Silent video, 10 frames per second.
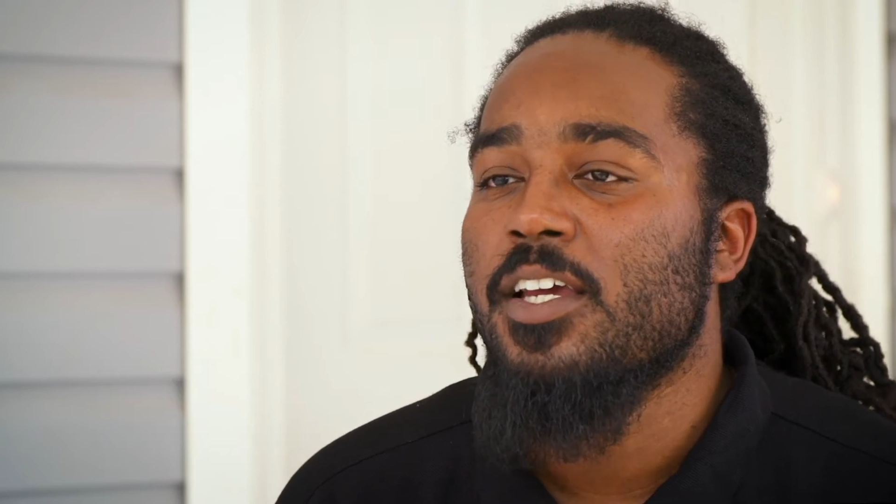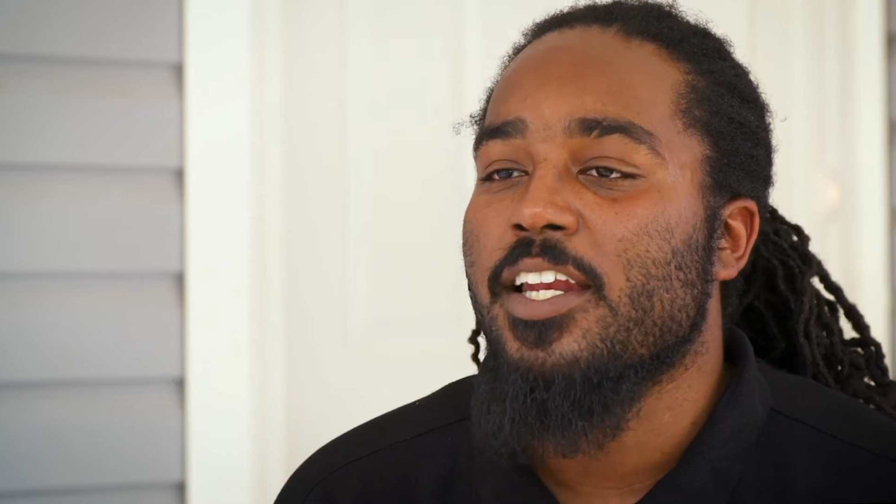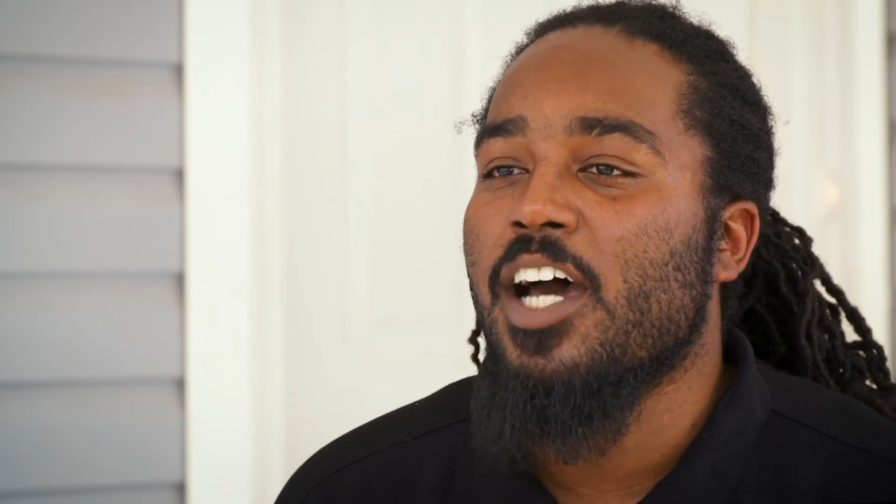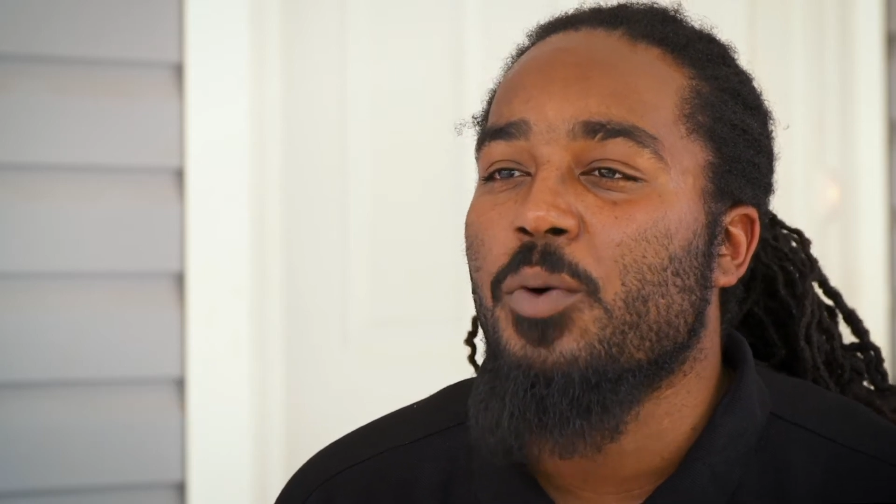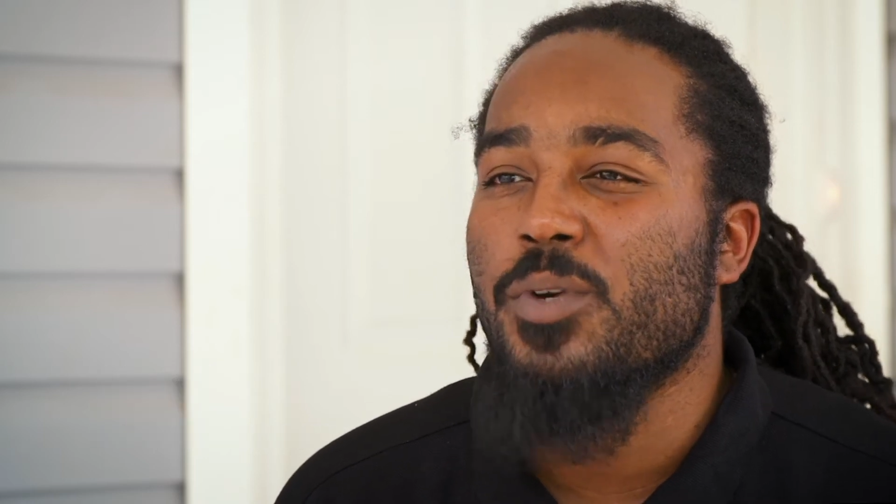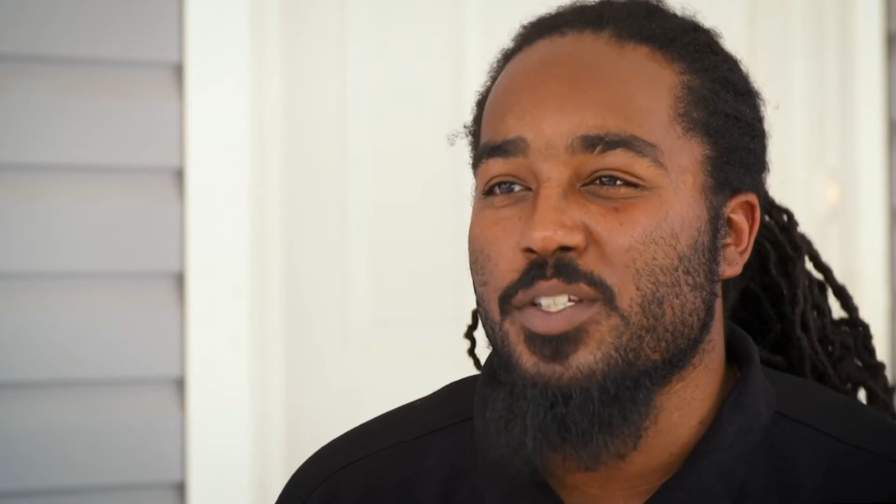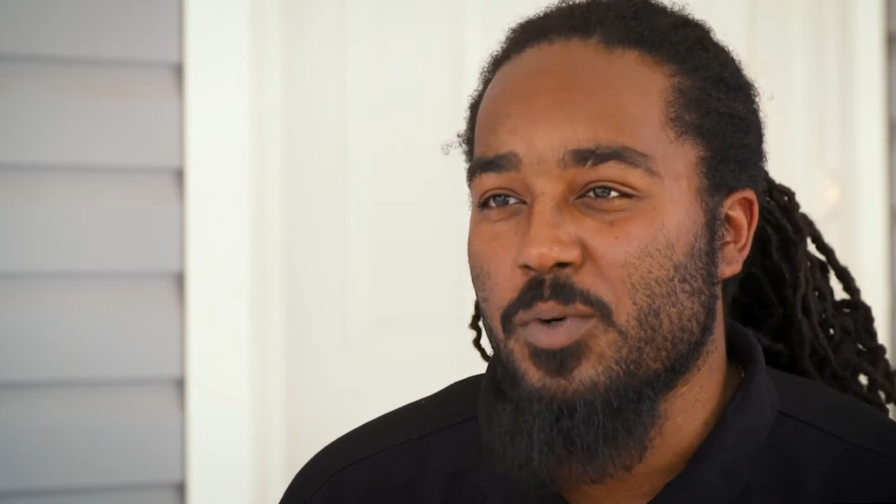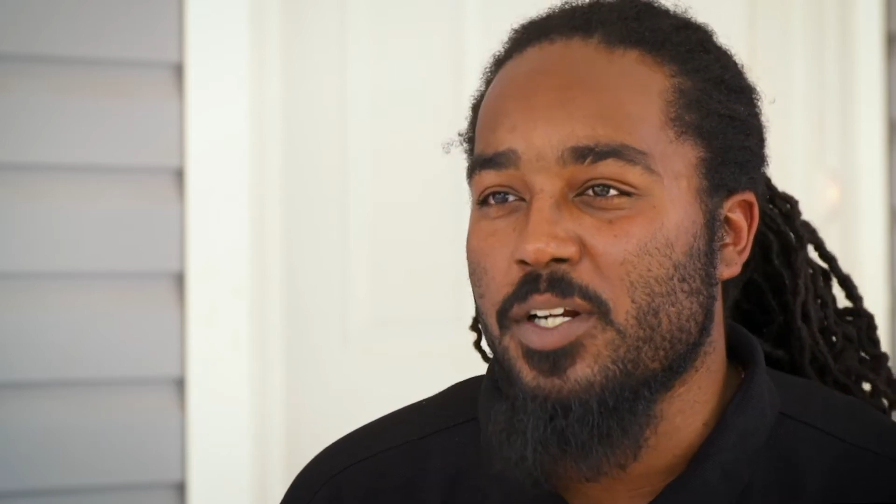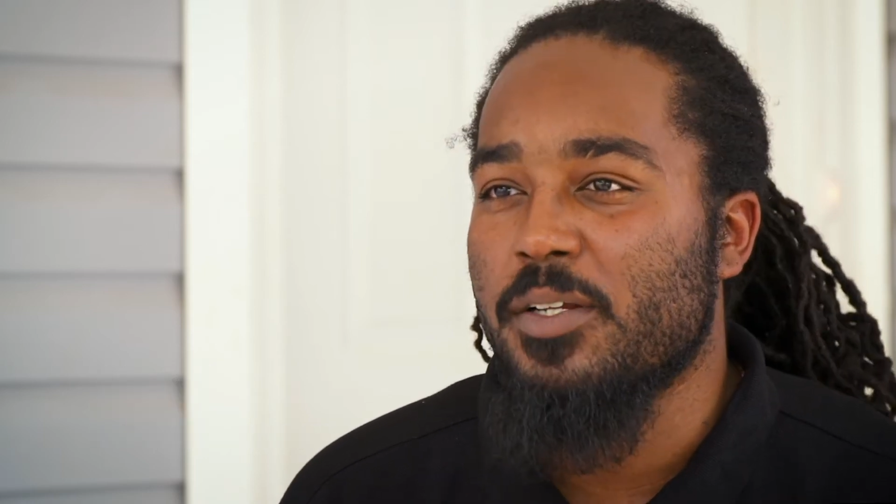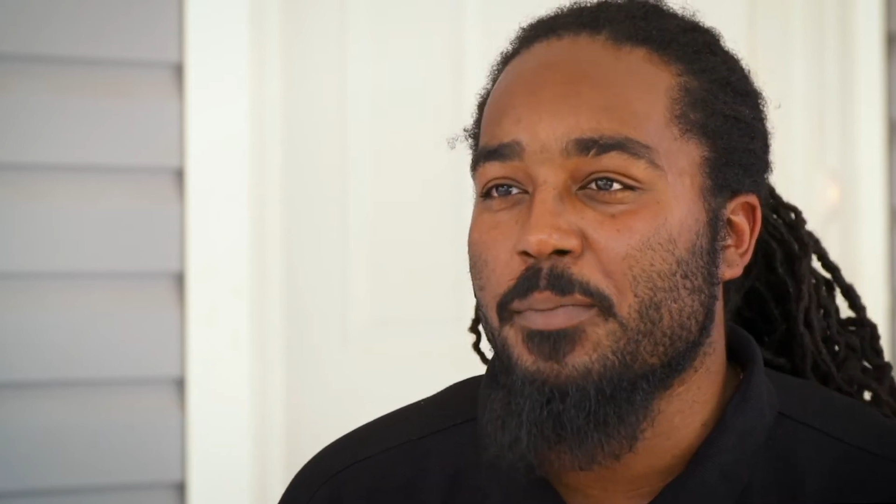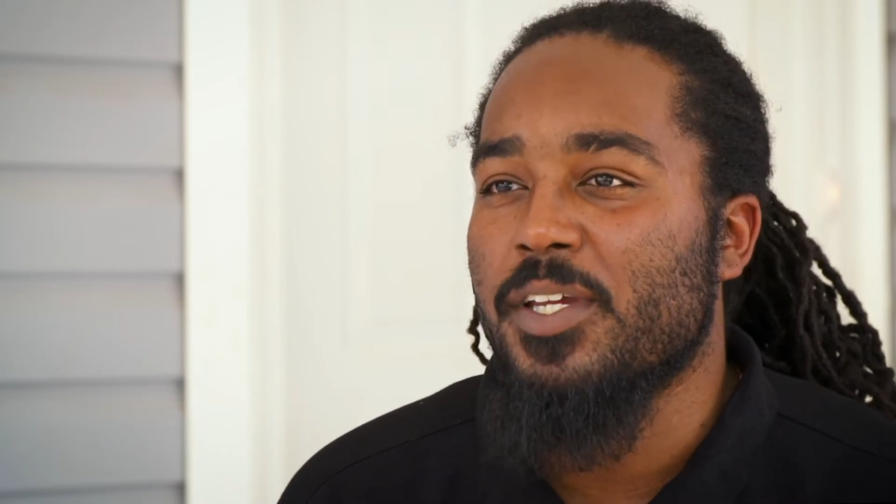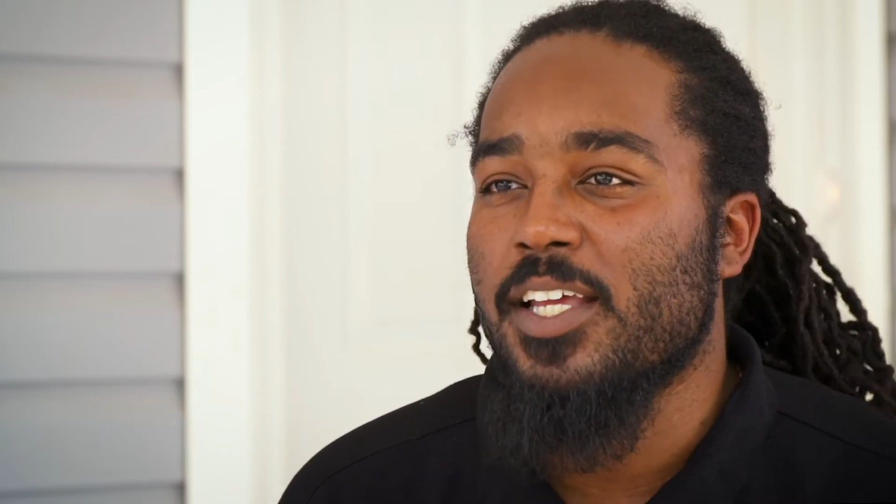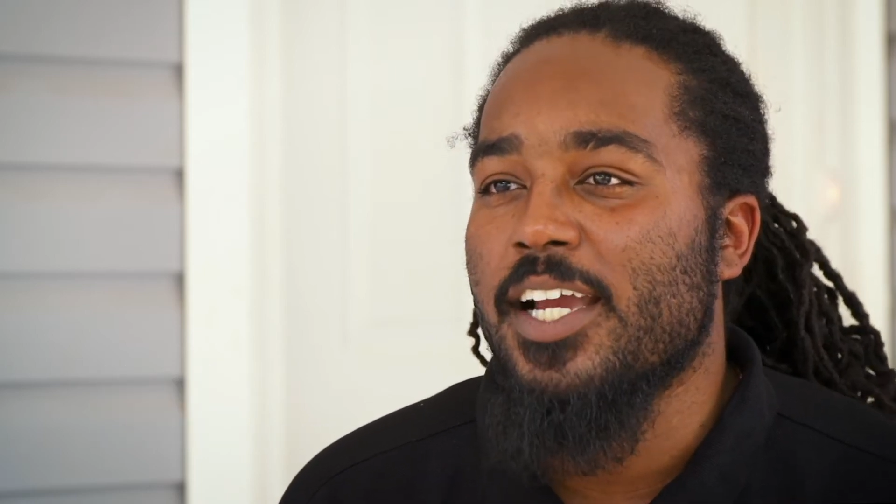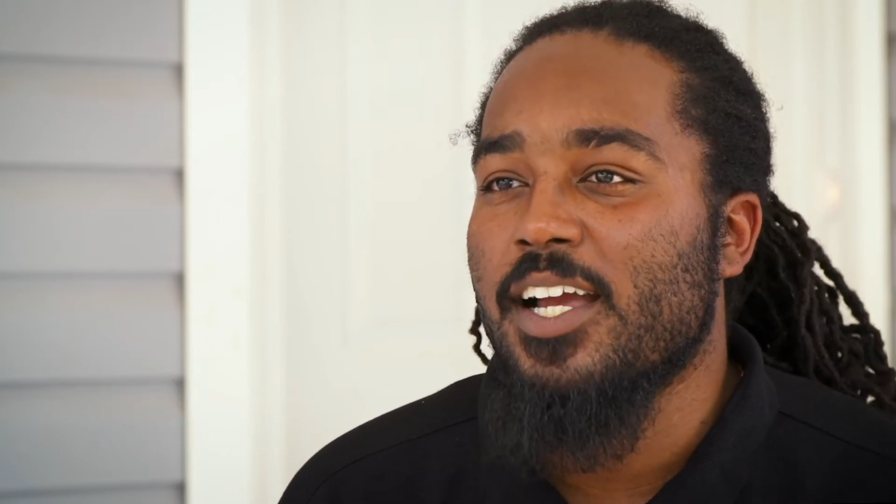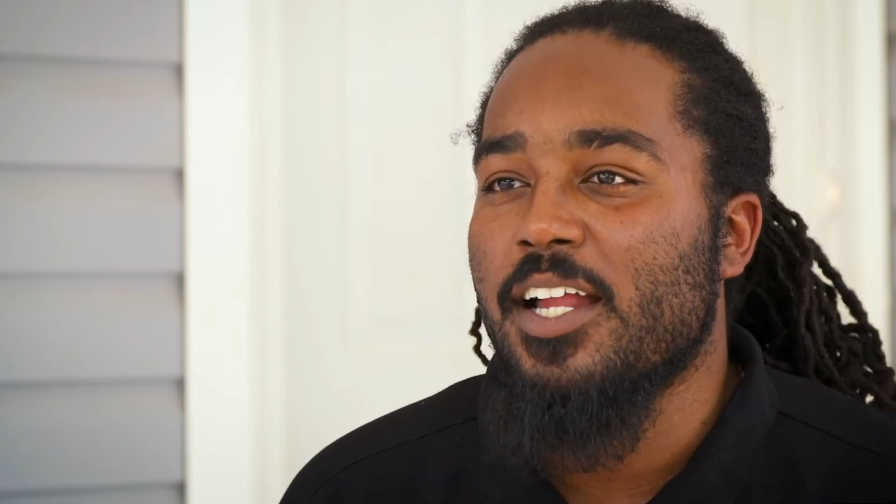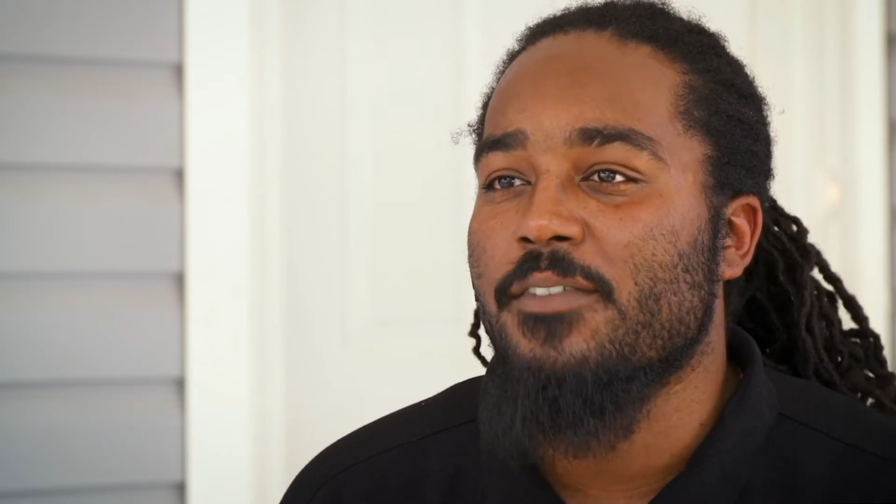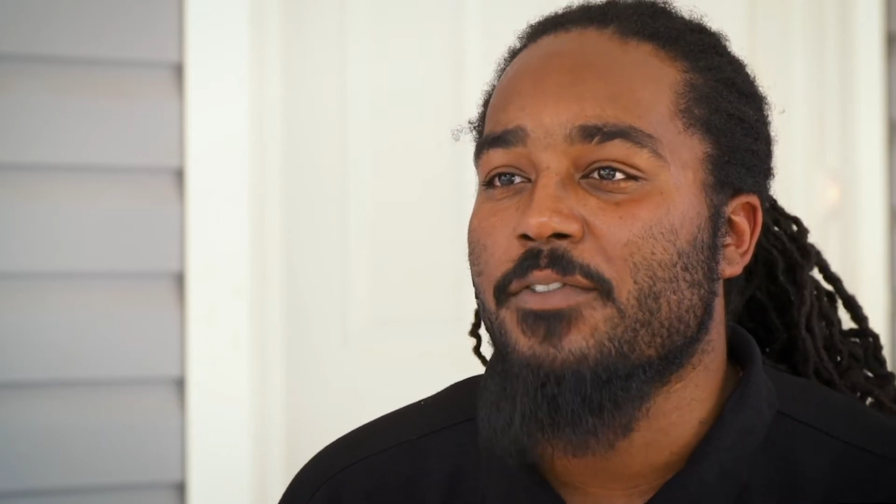and I always wanted to be that kind of